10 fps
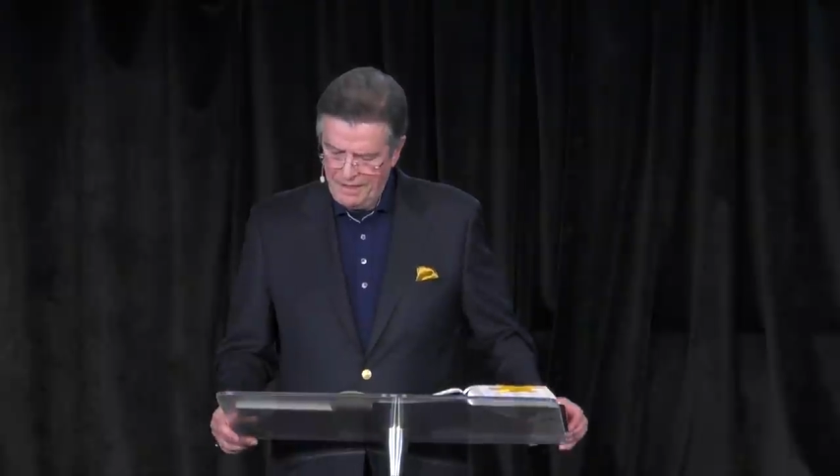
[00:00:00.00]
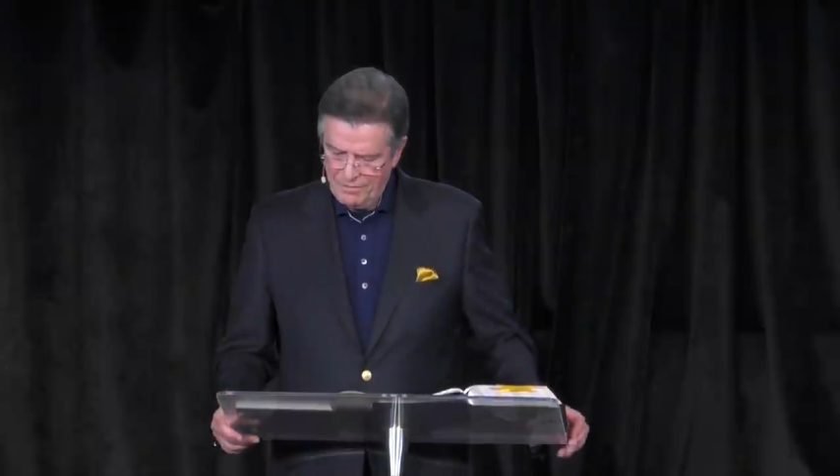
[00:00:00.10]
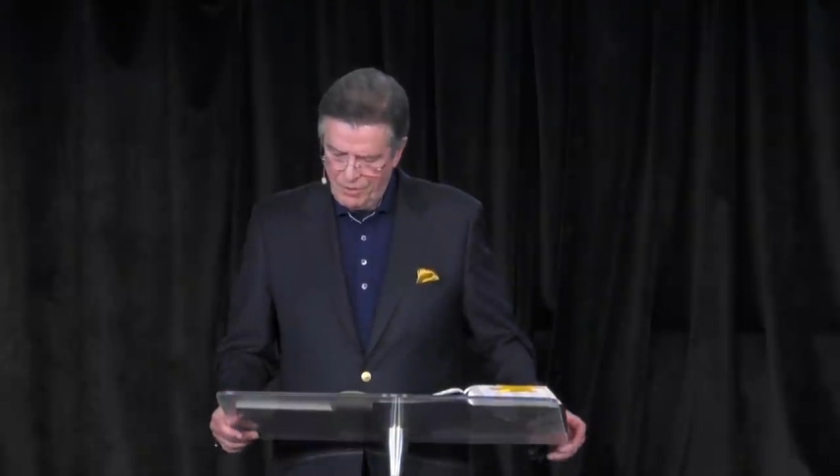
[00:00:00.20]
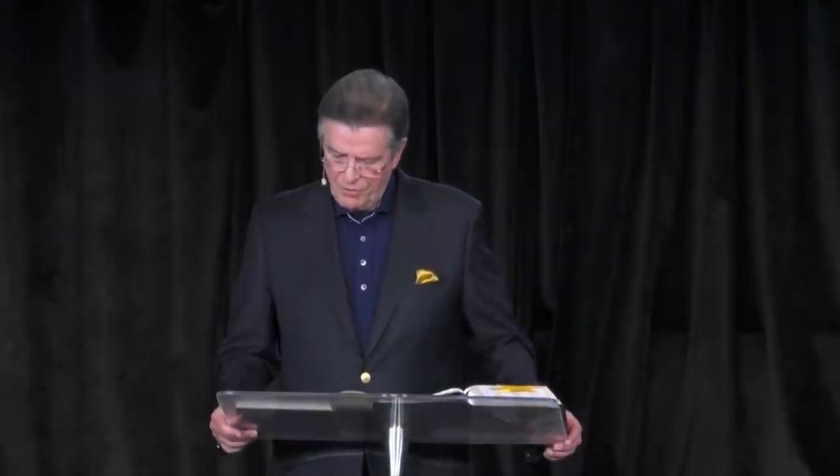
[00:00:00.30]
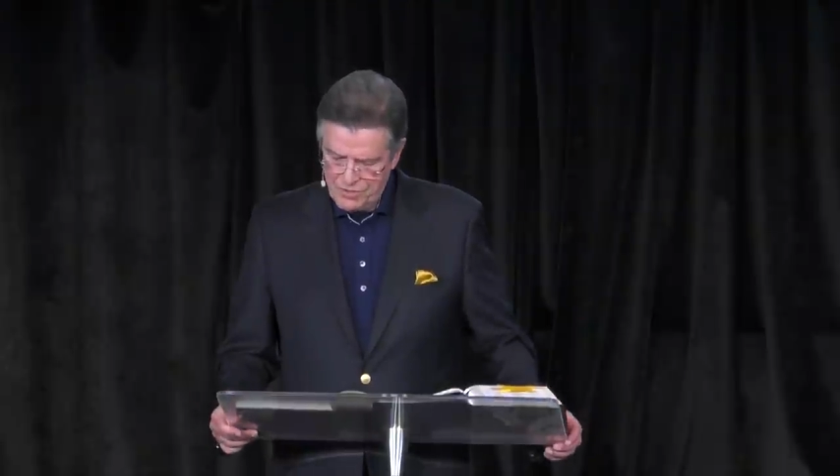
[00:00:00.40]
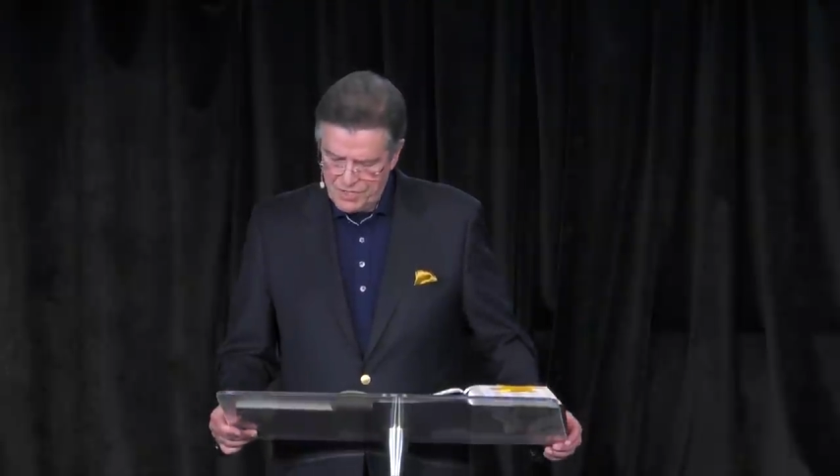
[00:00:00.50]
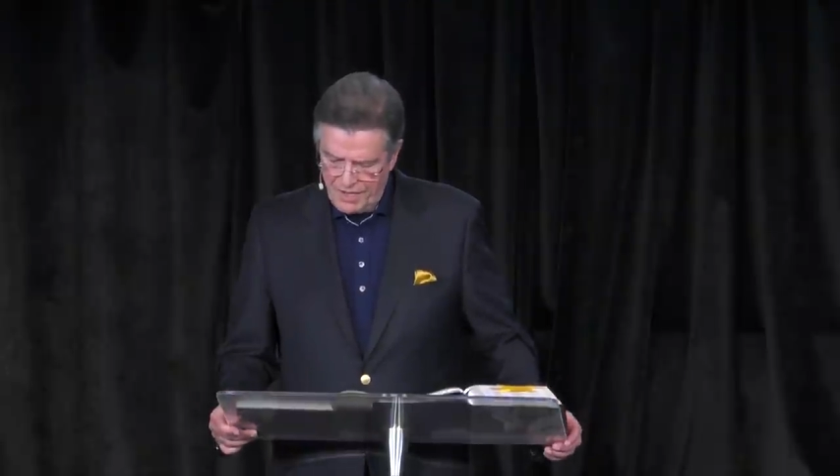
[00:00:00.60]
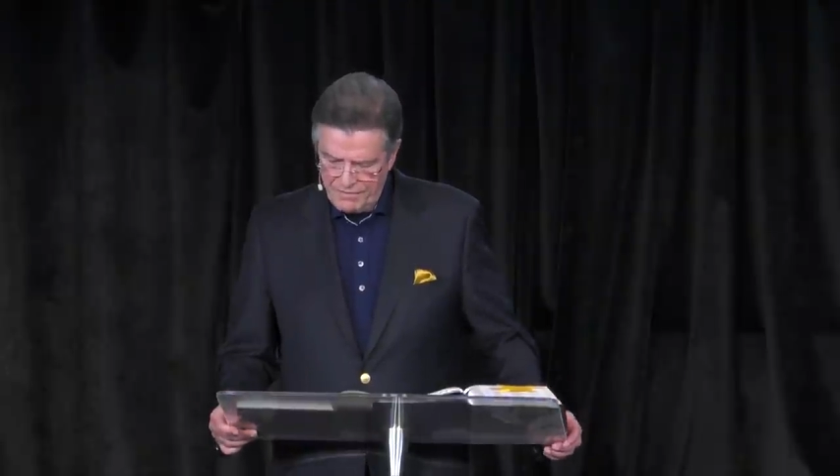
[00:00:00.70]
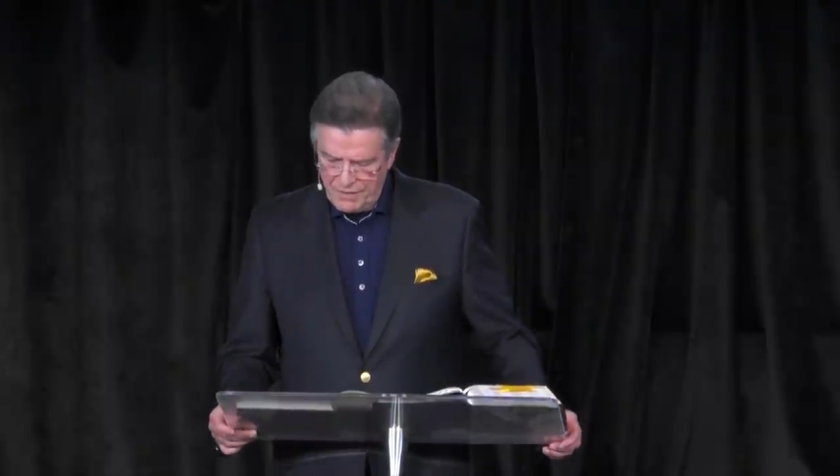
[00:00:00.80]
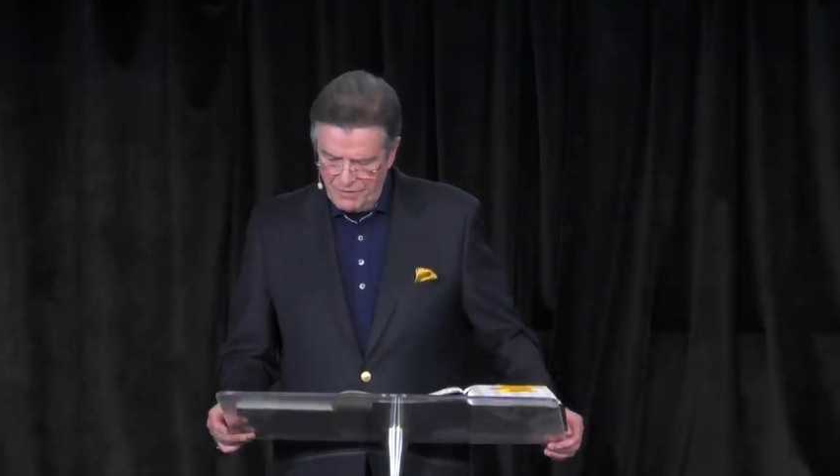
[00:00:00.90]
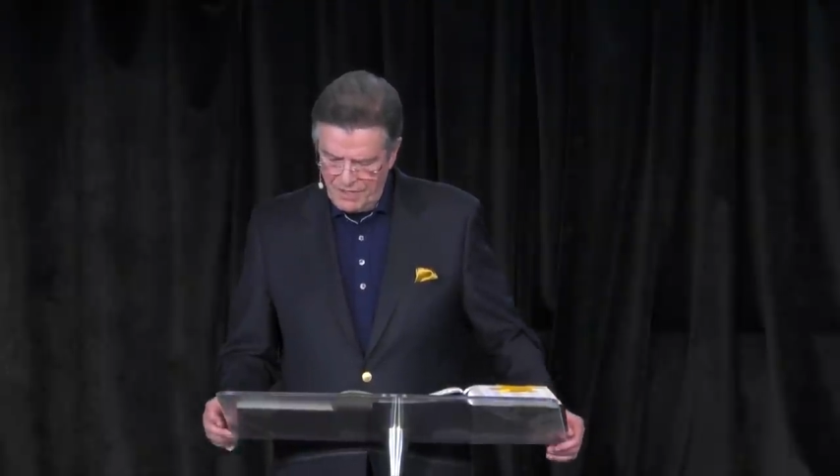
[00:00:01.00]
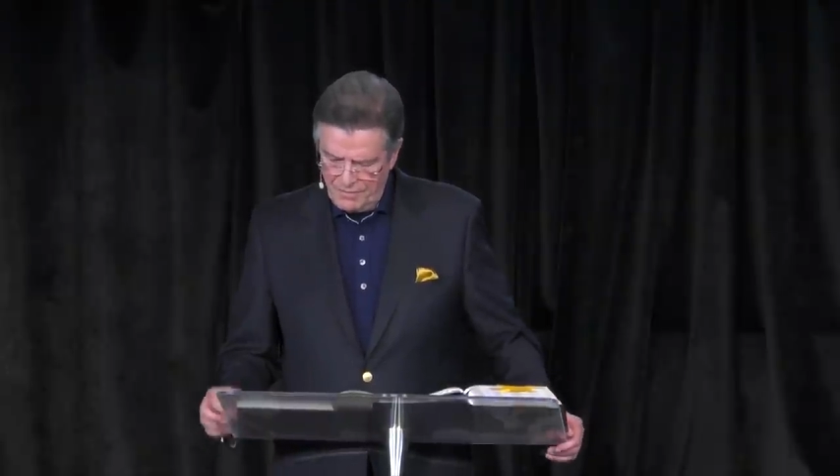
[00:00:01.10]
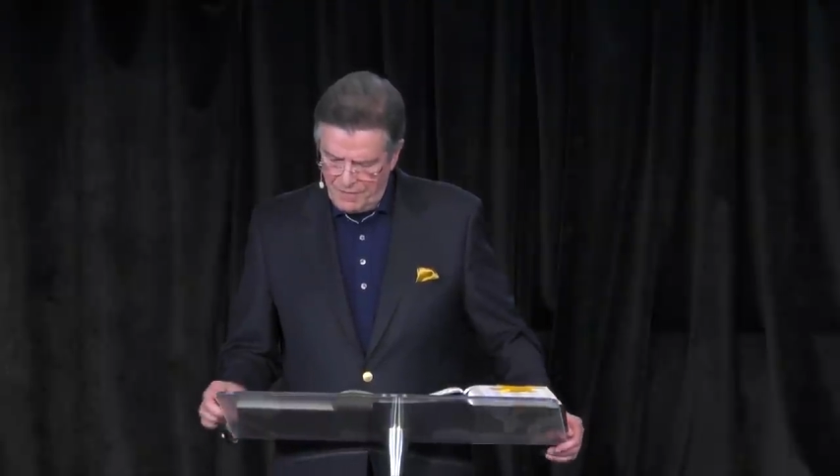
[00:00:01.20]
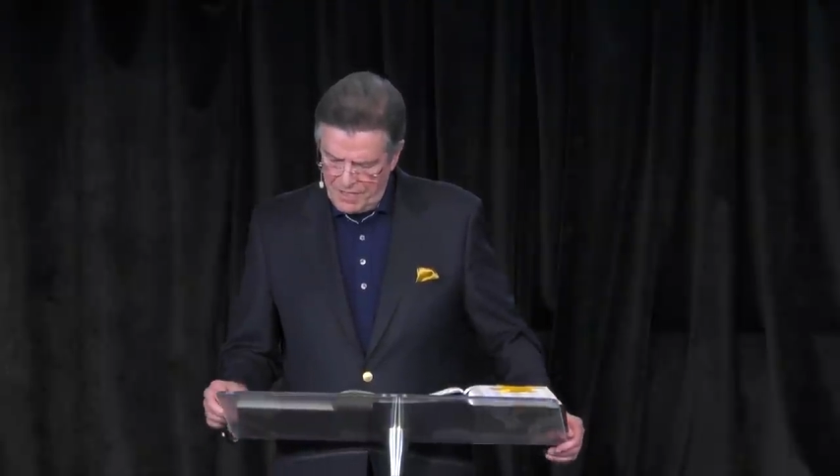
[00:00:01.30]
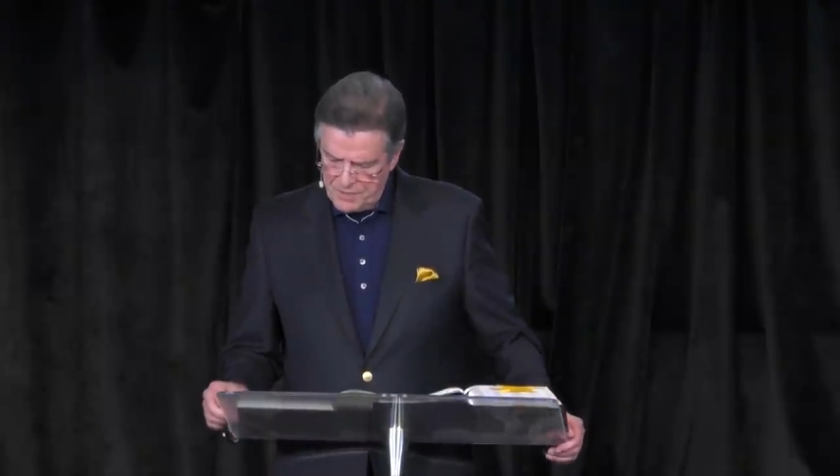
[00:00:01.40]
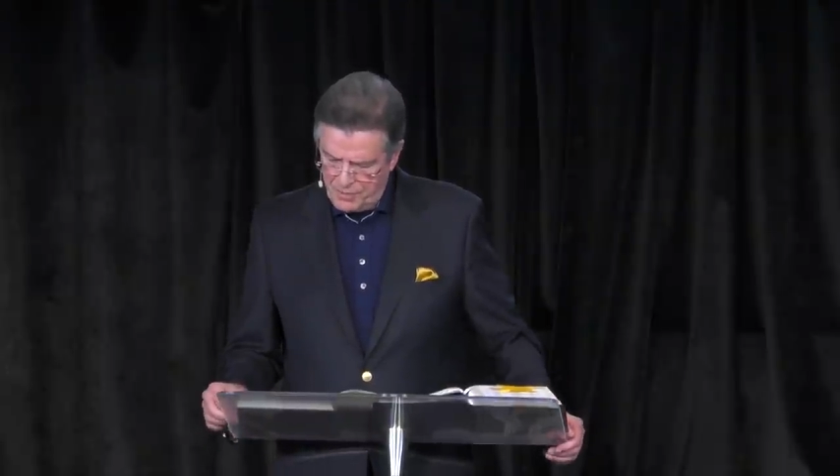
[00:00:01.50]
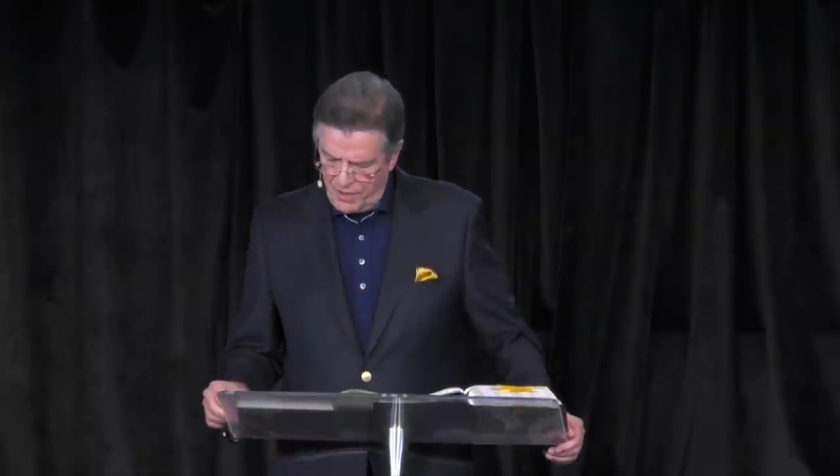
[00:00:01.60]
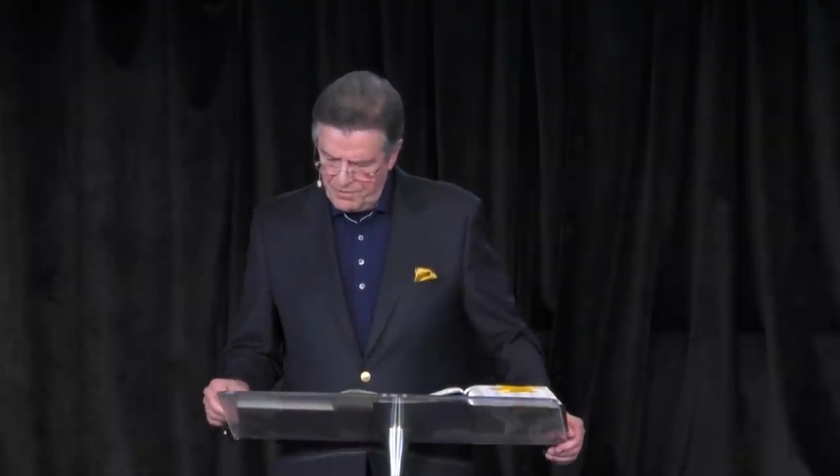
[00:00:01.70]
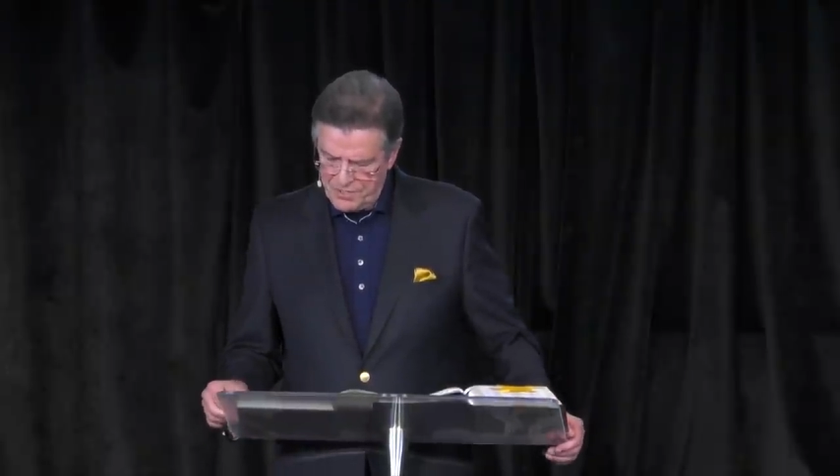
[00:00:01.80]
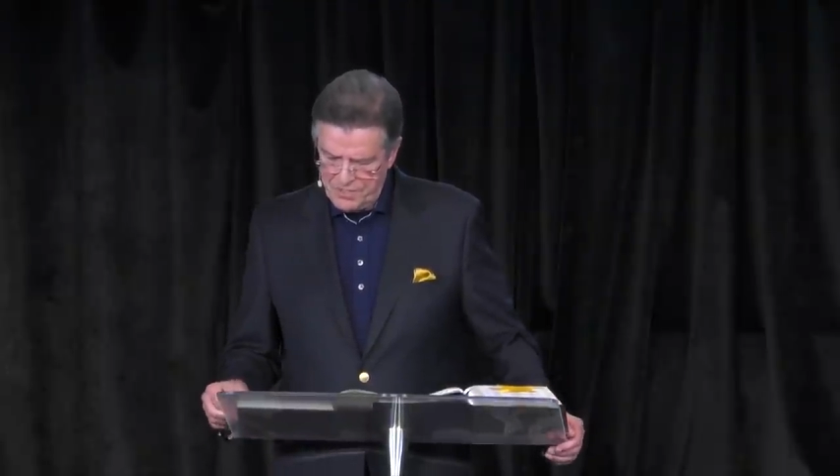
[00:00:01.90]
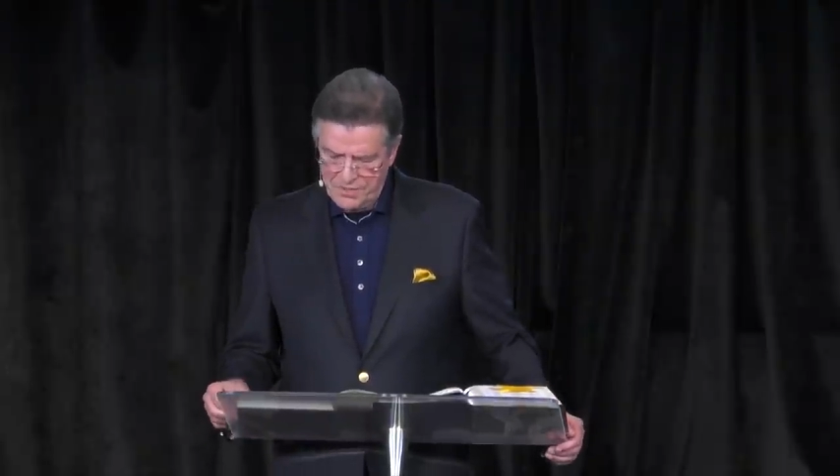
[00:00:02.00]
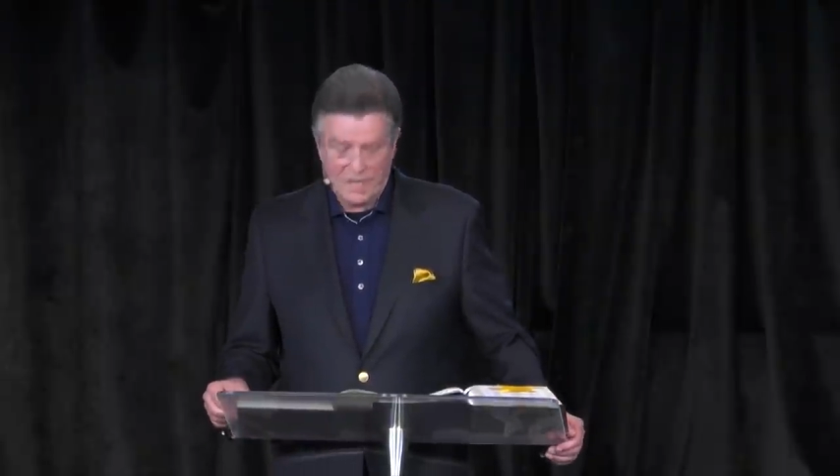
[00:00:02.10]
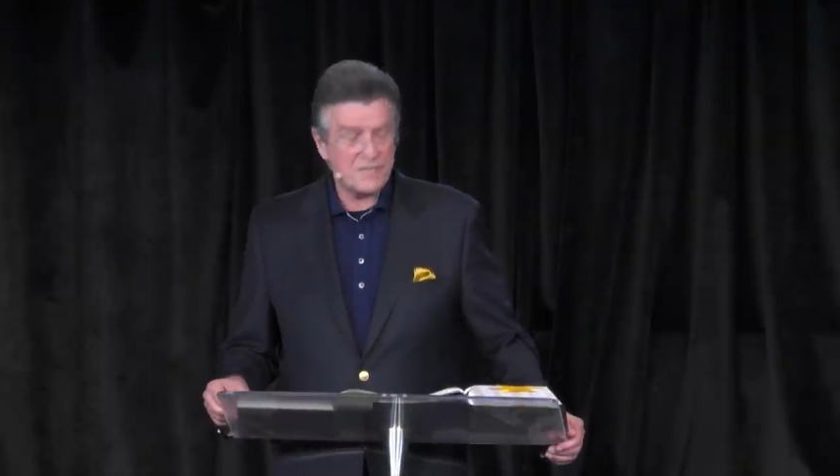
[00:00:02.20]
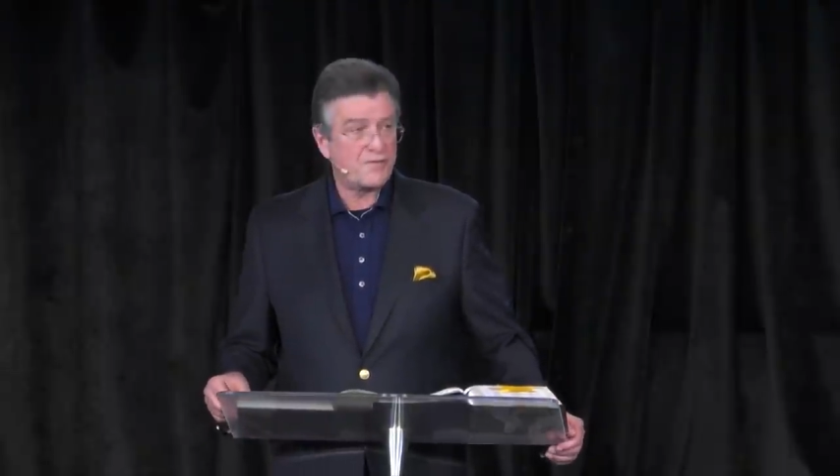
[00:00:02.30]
but we're saved and we live by his promises to us.